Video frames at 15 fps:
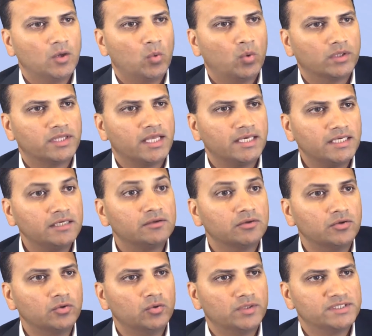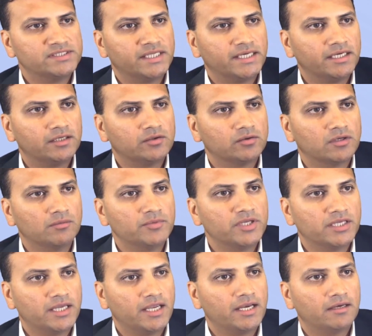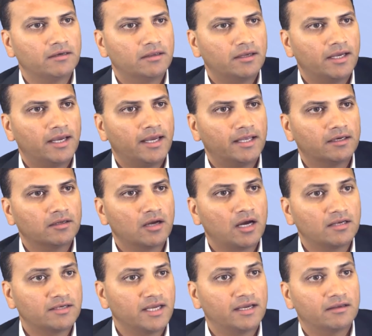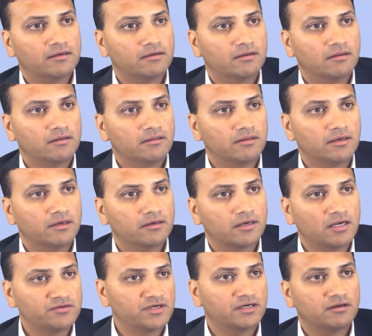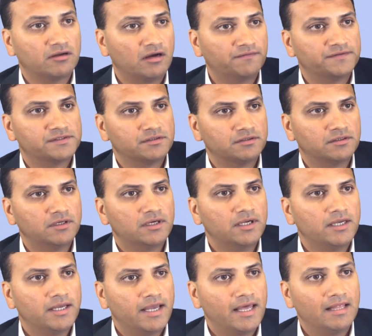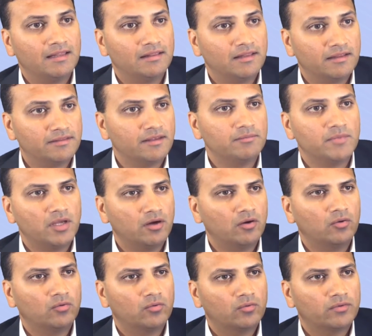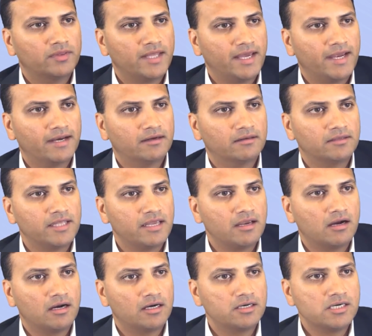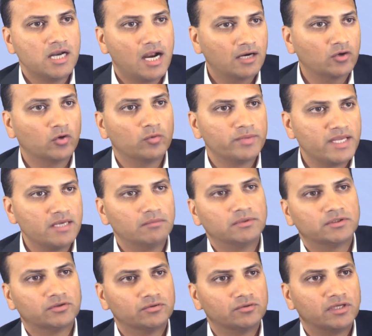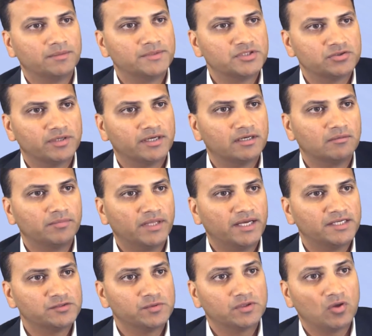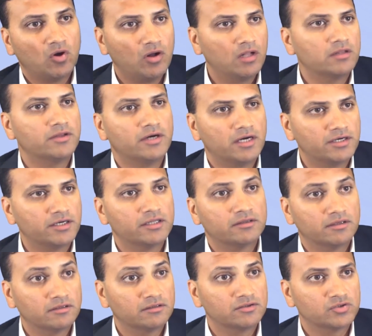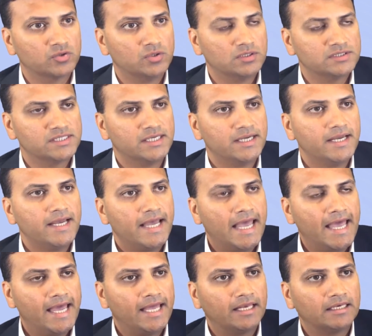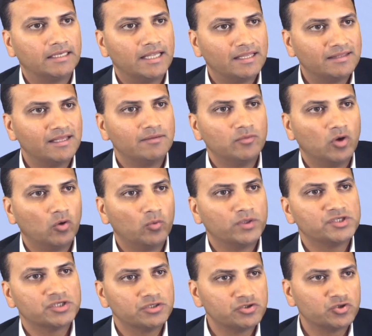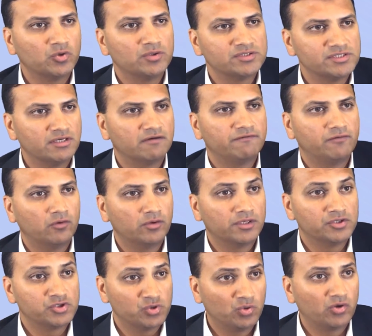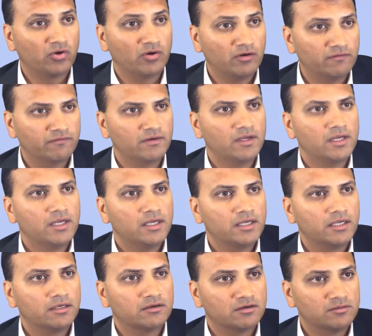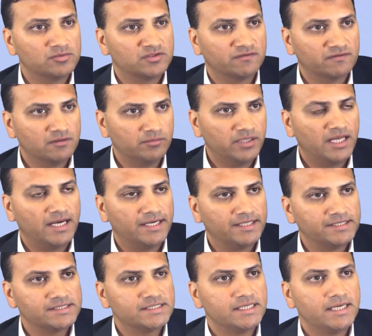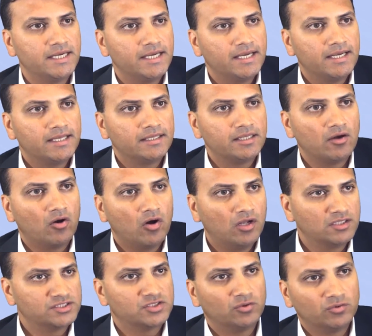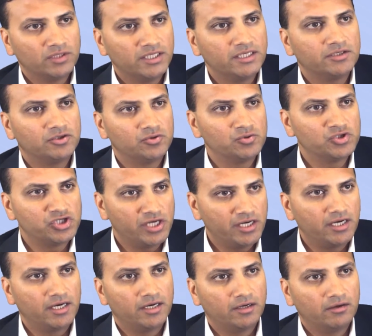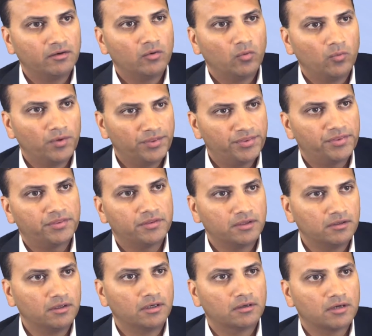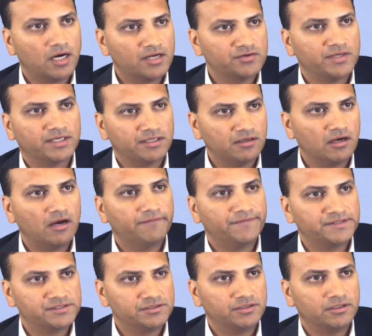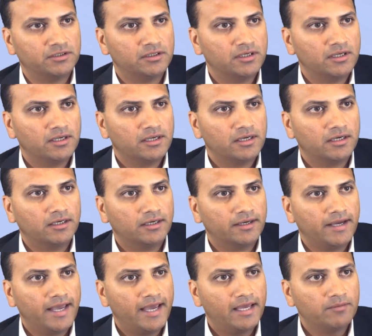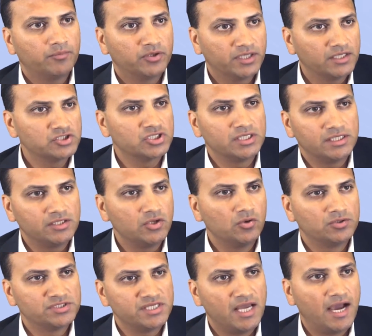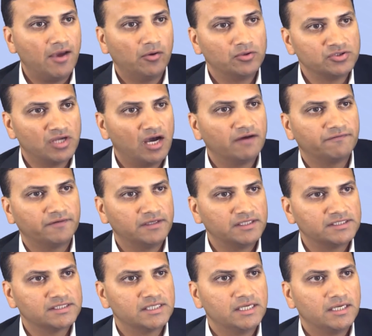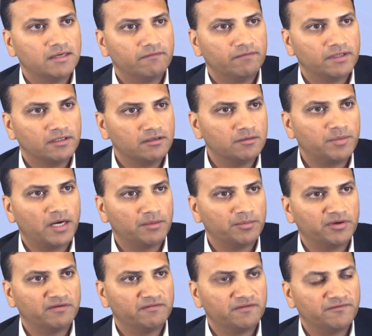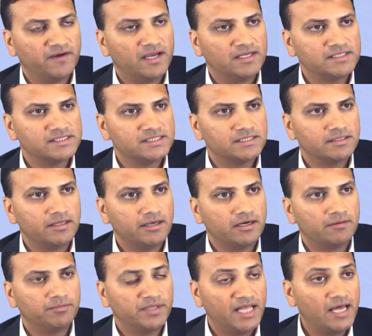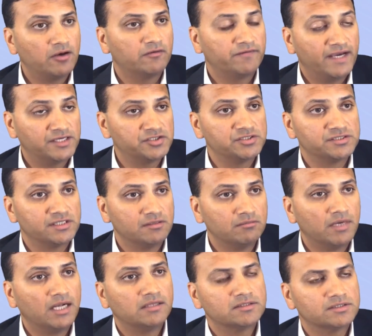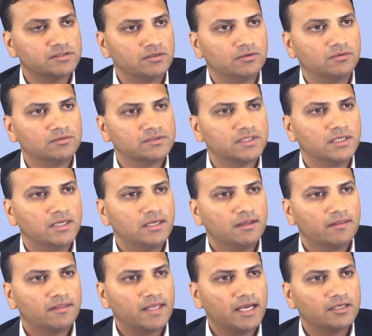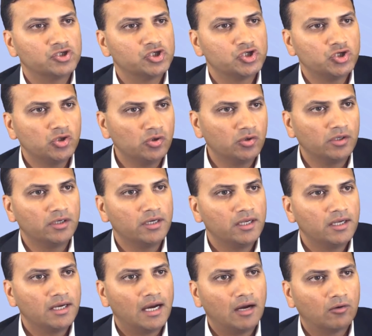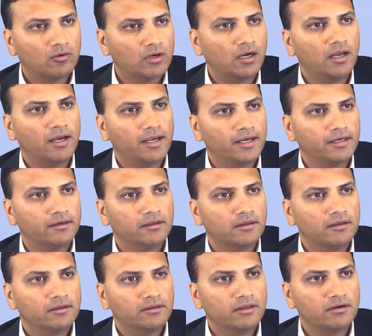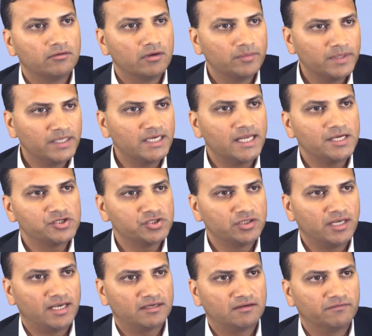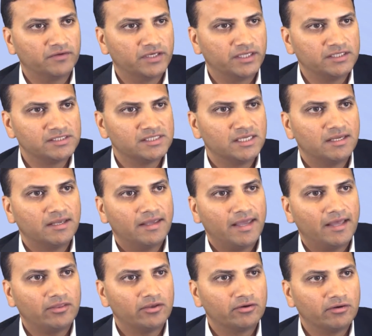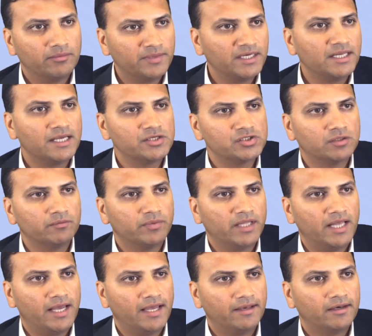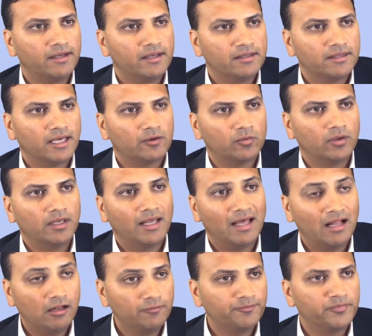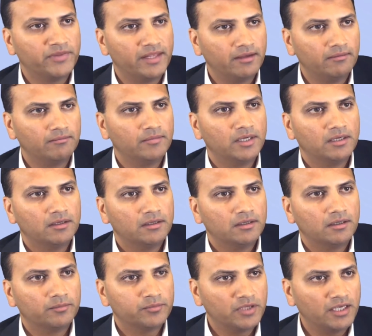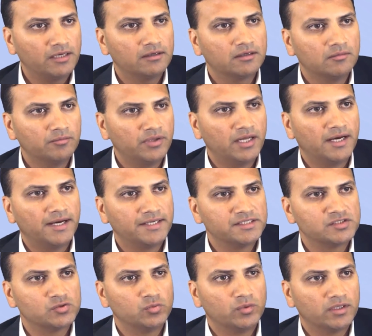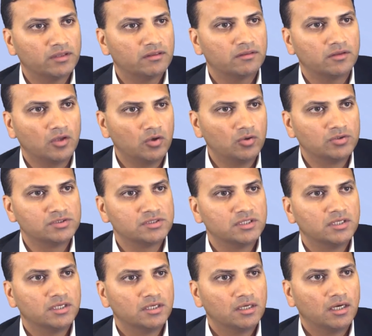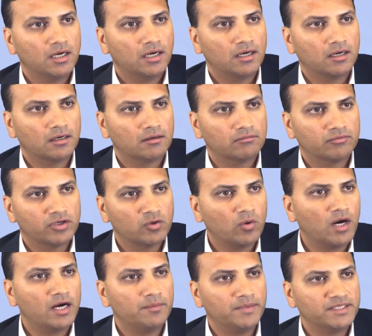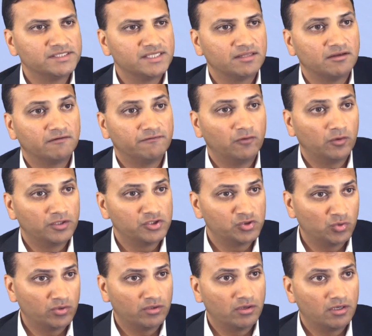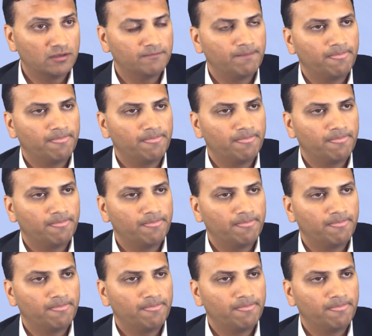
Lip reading: what they need to do is they need to communicate and contact their contracting officer and let them know that they are not going to be able to demonstrate compliance with all the 110 controls, and let them know which controls they are falling short of in terms of compliance. They also need to share with the contracting officer and potentially the OCIO's office within Department of Defense their plan of actions and milestones that should outline their remediation activities and their remediation plan that will help them obtain compliance with those requirements that they're falling short on.